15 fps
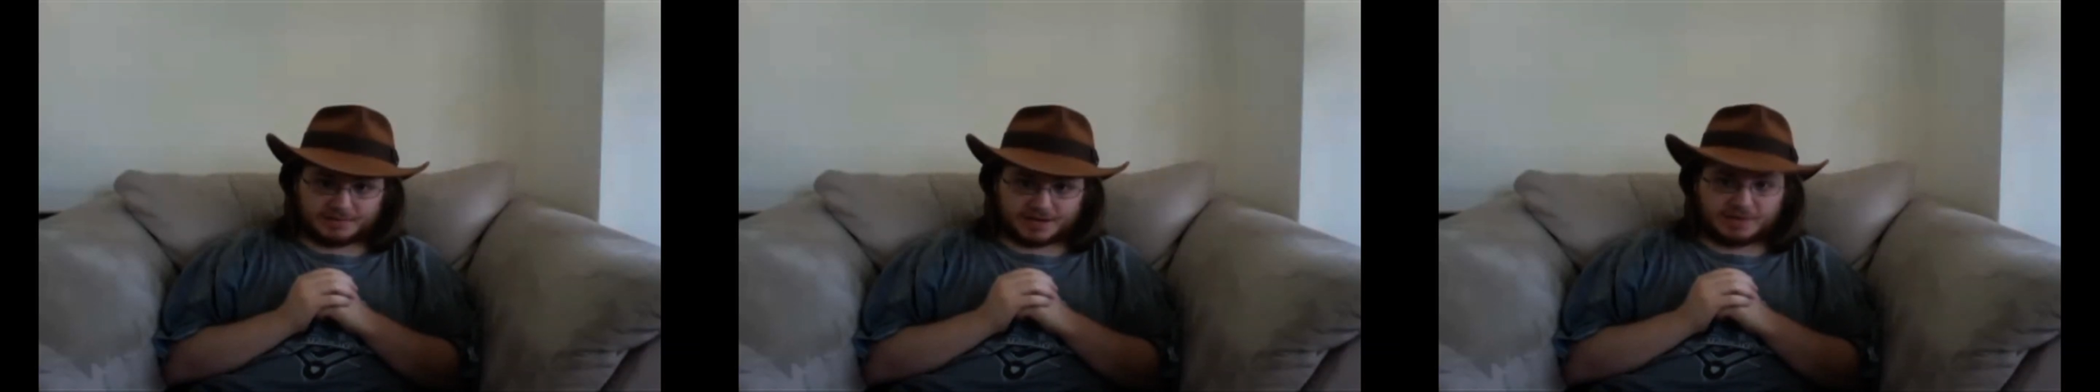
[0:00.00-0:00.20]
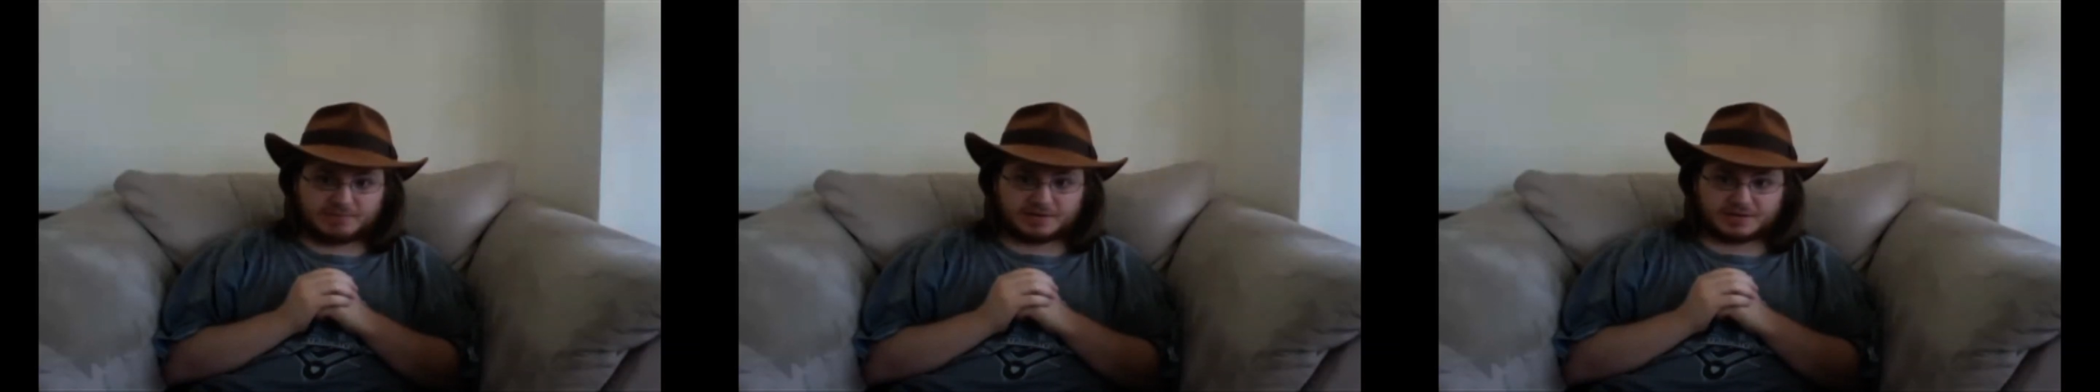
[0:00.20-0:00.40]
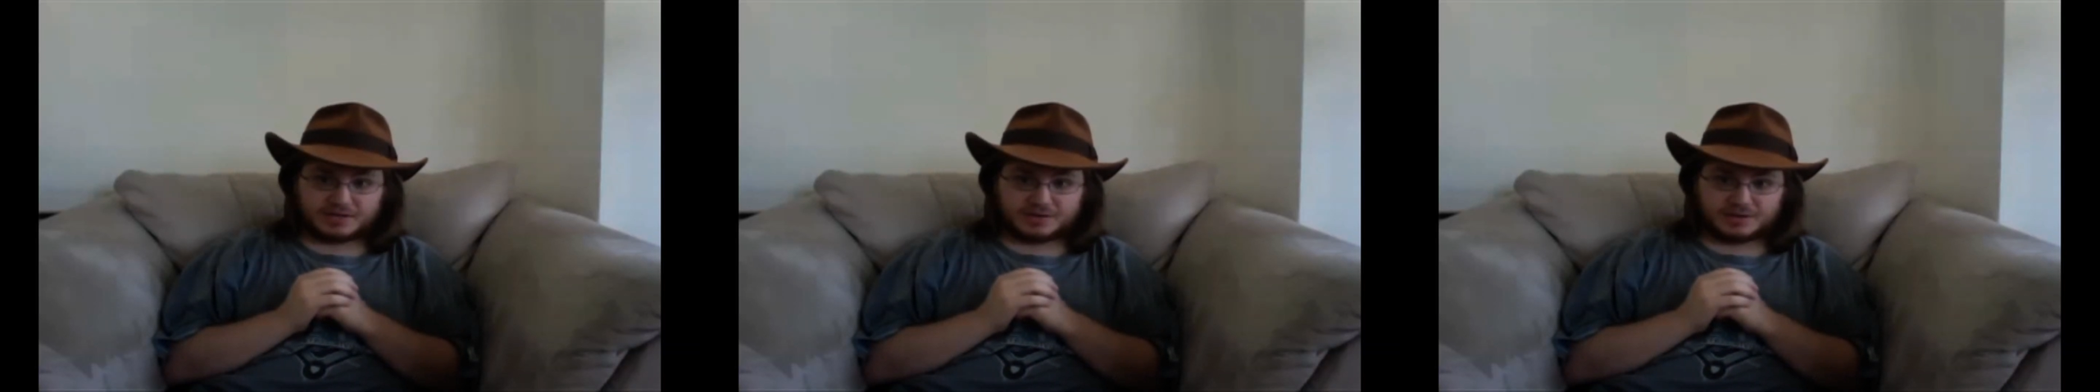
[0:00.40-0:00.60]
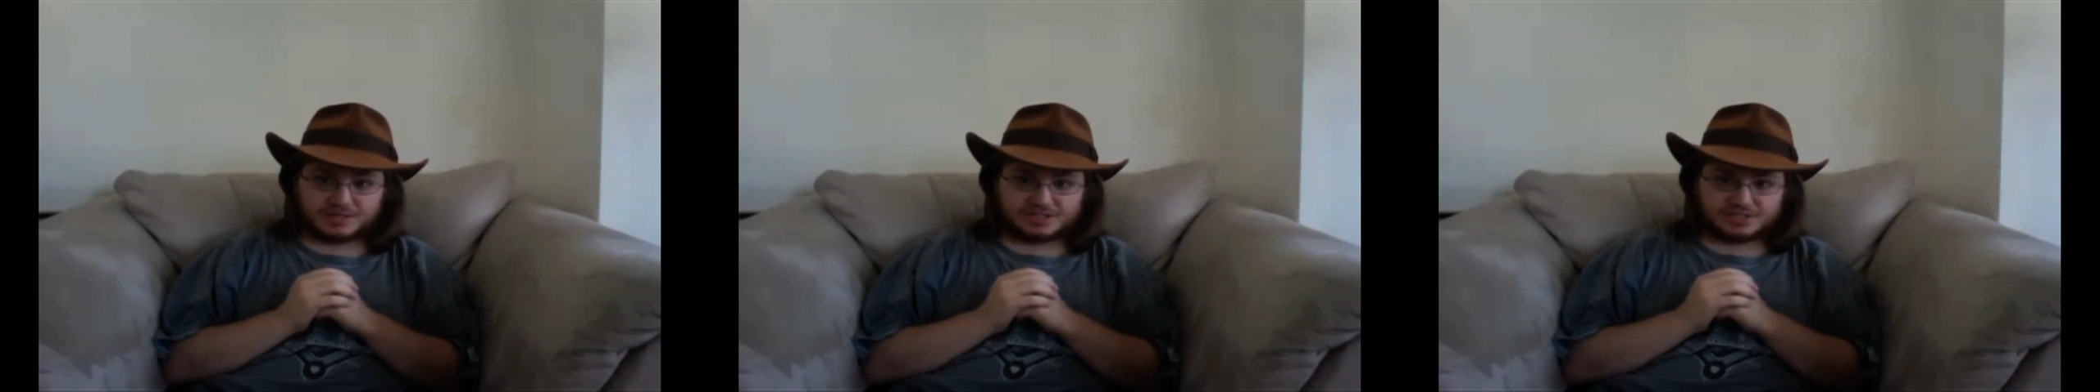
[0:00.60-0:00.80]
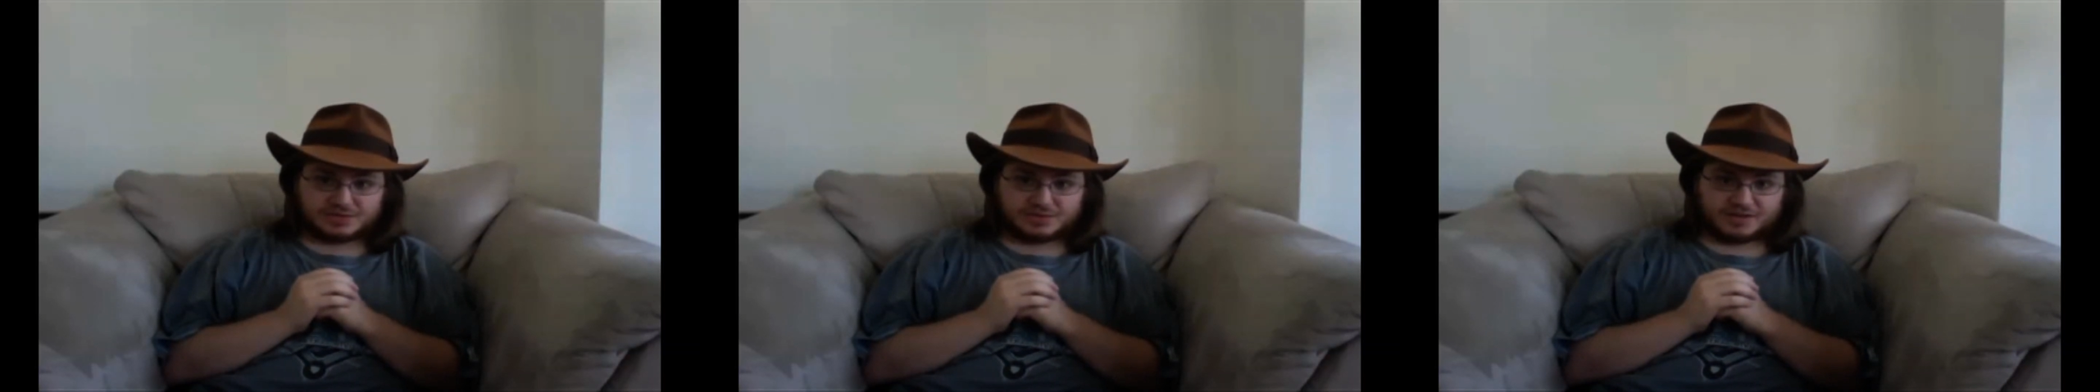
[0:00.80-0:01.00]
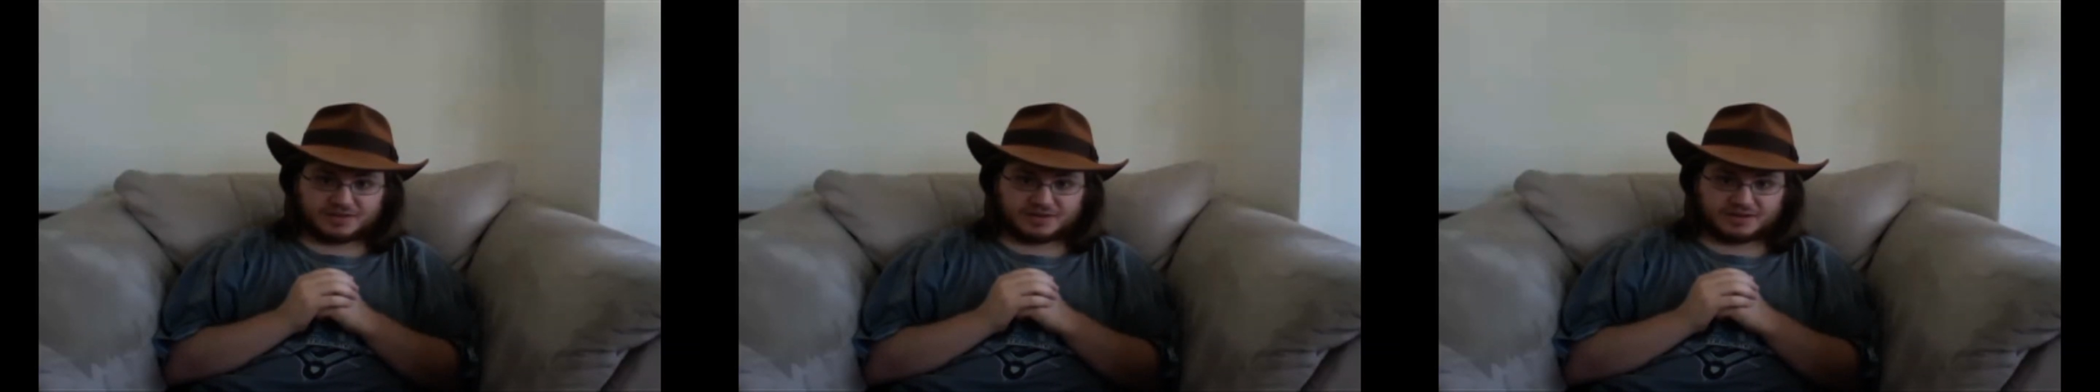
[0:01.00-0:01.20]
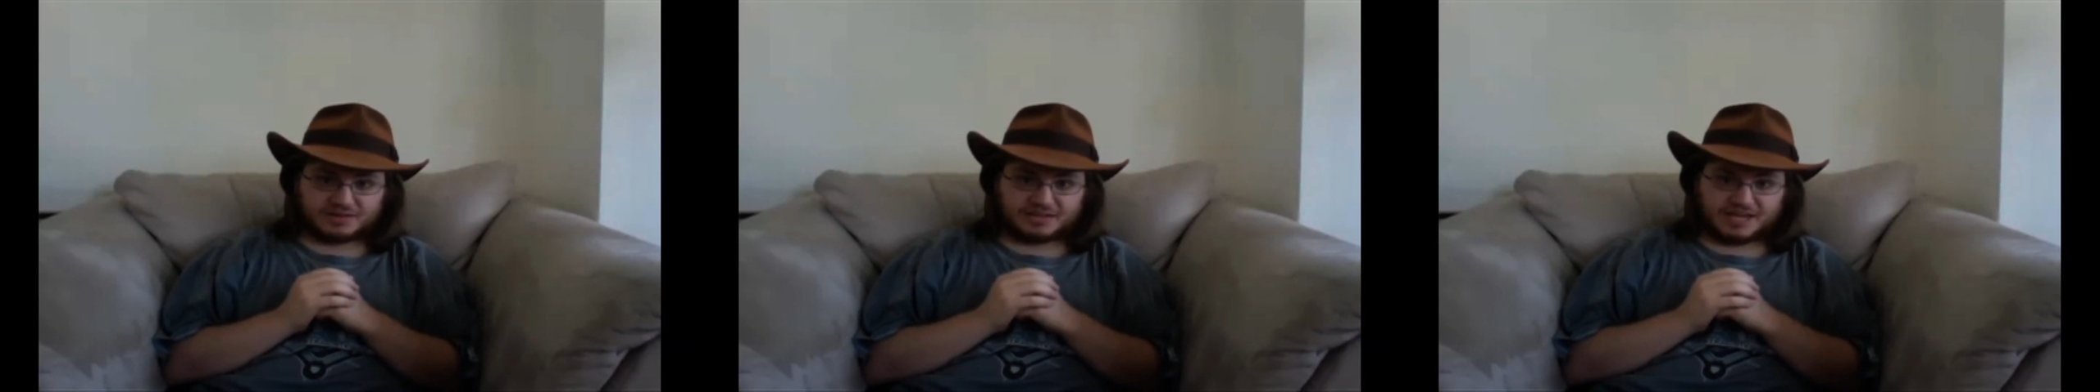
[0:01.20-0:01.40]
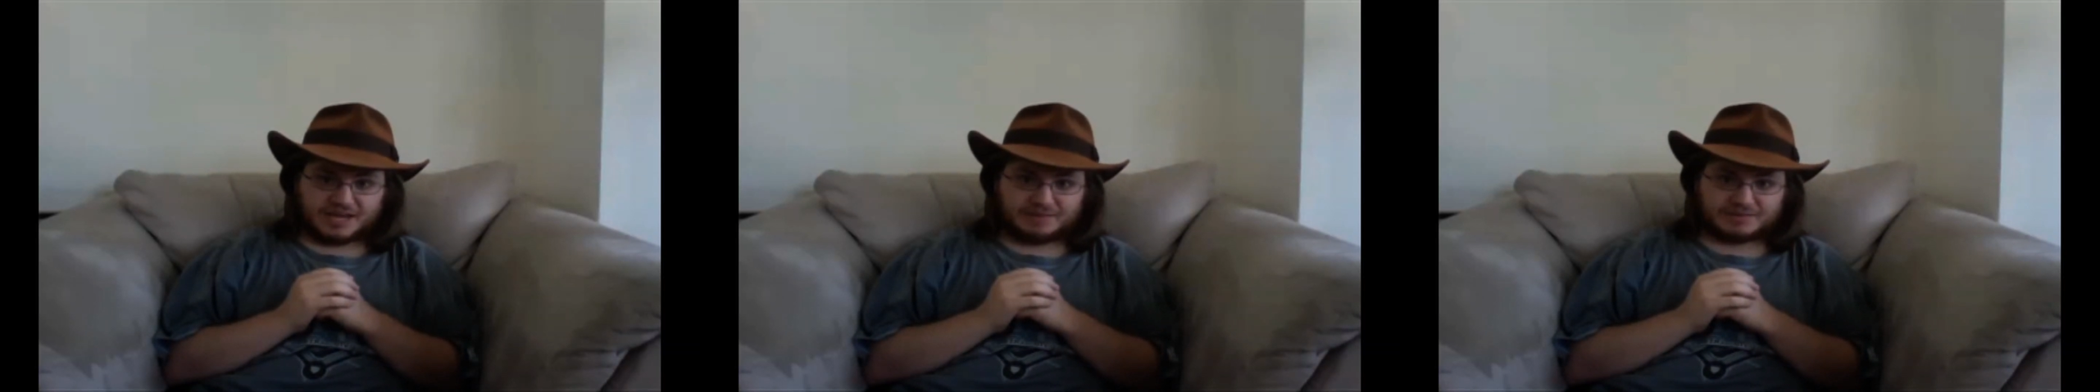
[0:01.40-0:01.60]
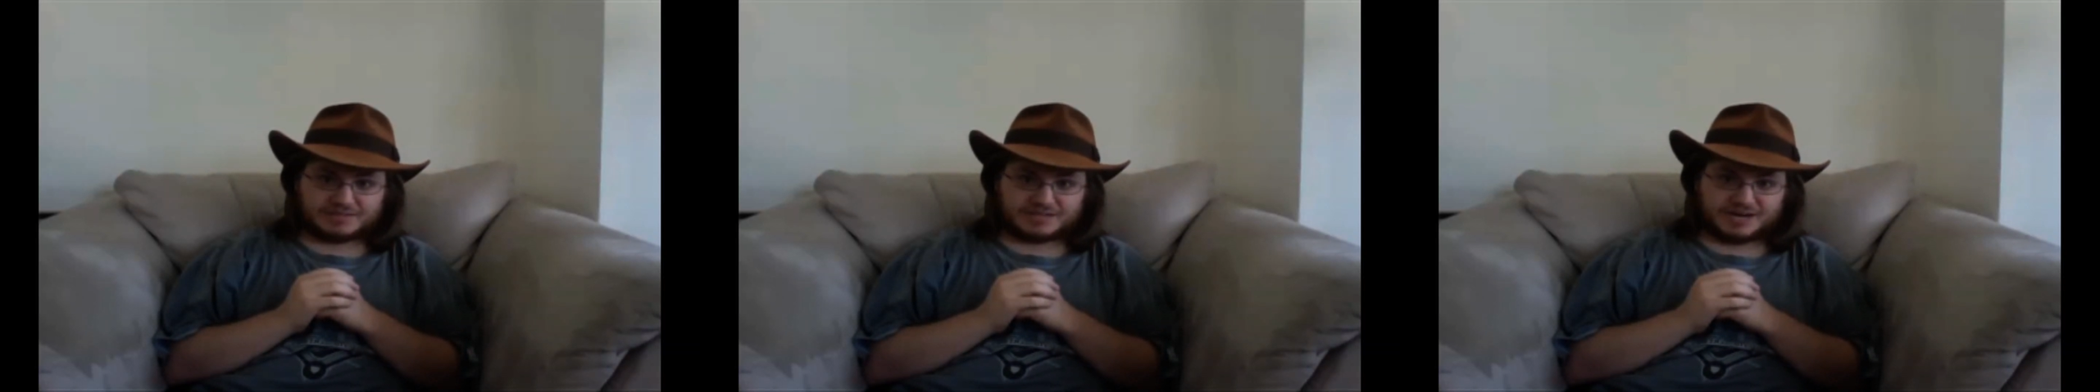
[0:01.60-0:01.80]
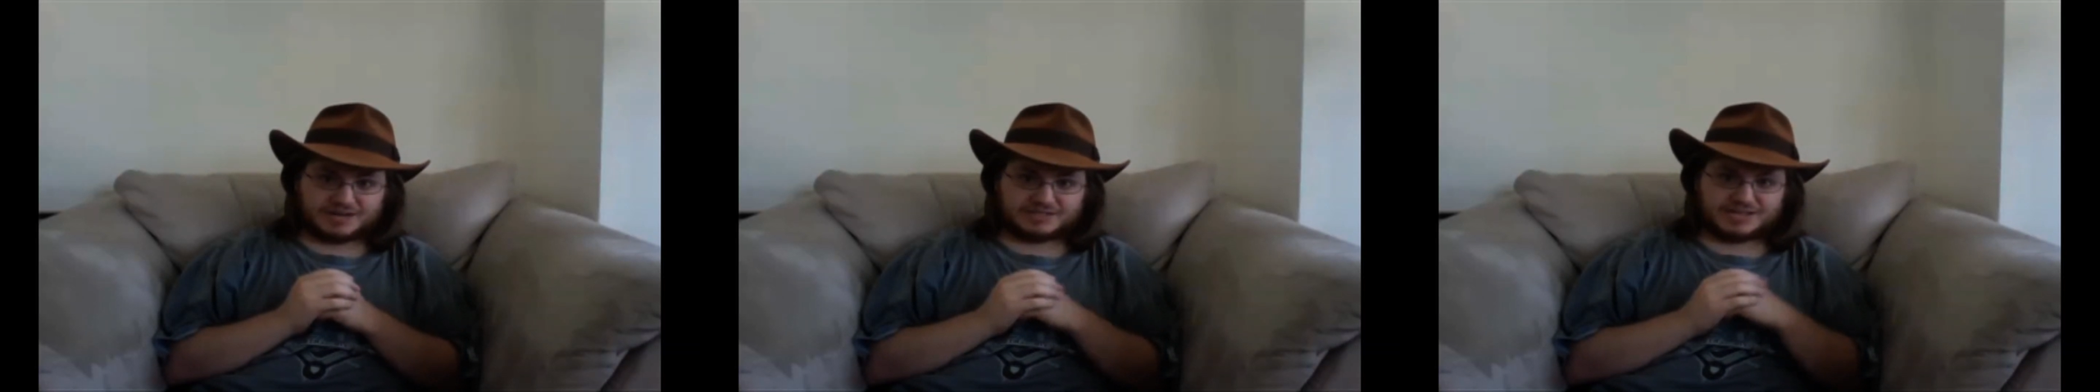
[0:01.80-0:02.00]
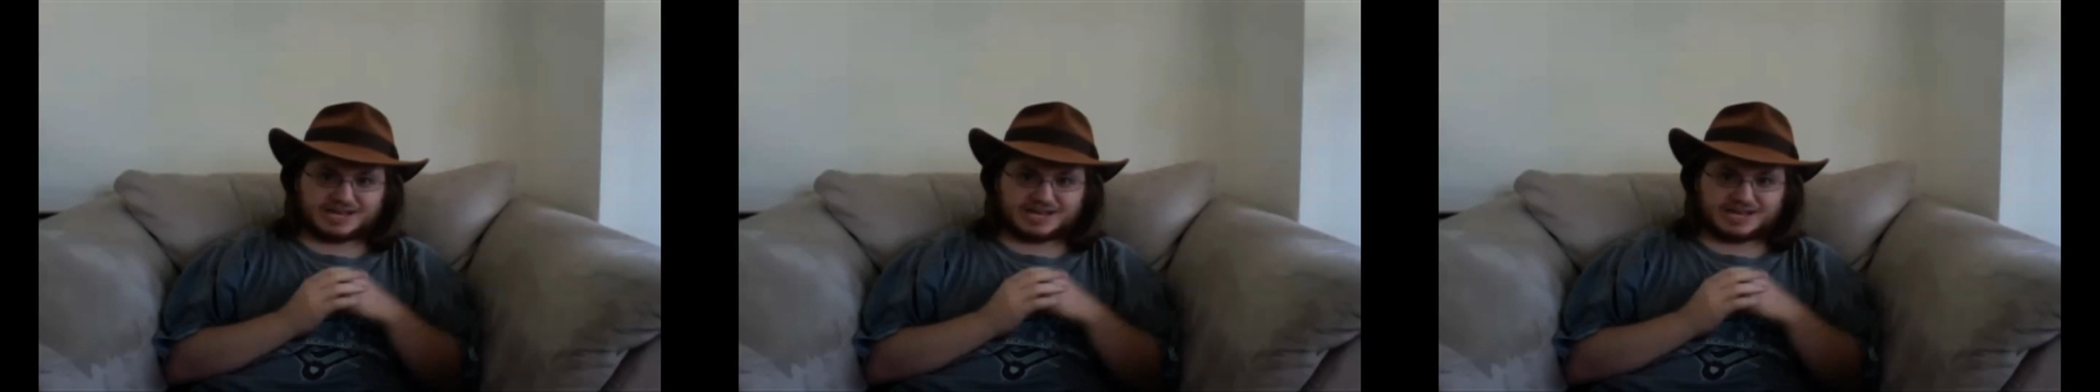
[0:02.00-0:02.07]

I'm going to question whether or not the game designers